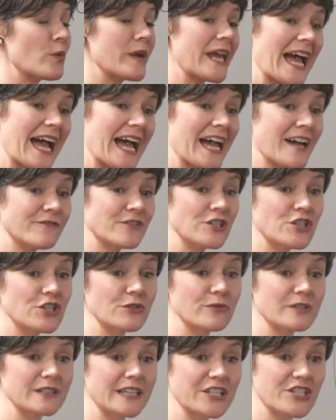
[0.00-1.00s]
We have to
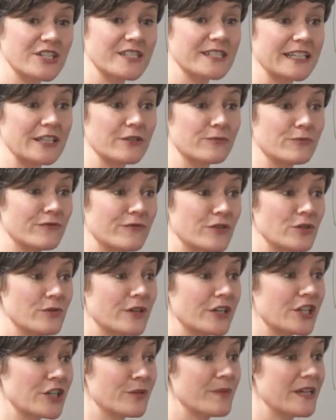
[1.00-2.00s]
do a legislative review
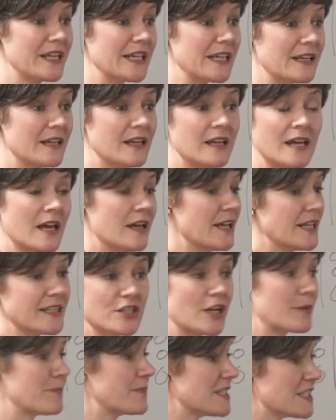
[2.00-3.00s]
at committee. It's
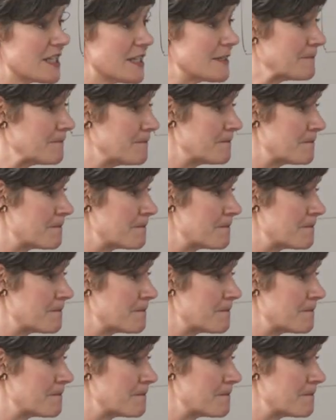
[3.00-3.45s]
not been done.